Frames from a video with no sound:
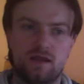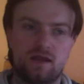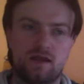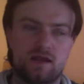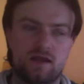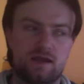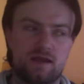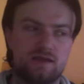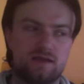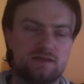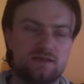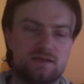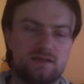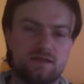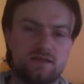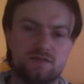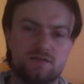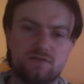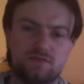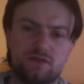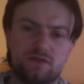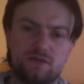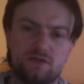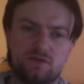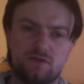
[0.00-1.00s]
And today's
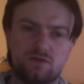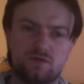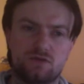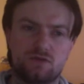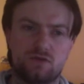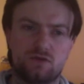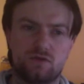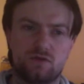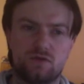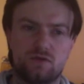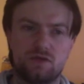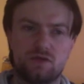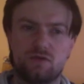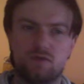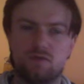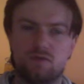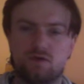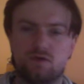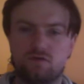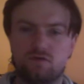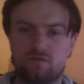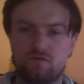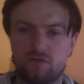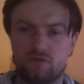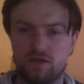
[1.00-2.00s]
video is going to be
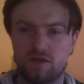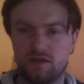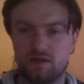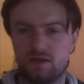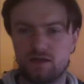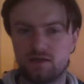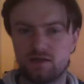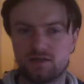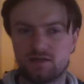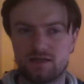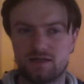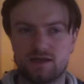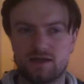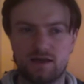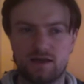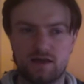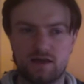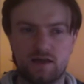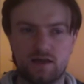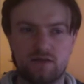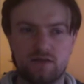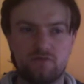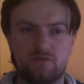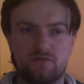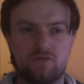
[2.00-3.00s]
about finding
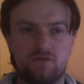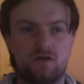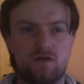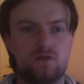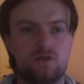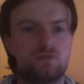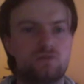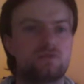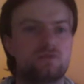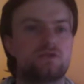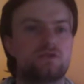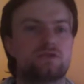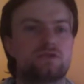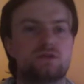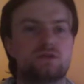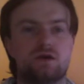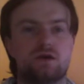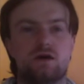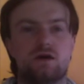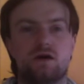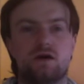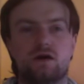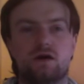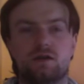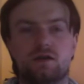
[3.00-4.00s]
targeted followers
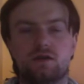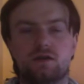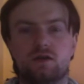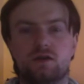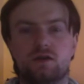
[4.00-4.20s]
on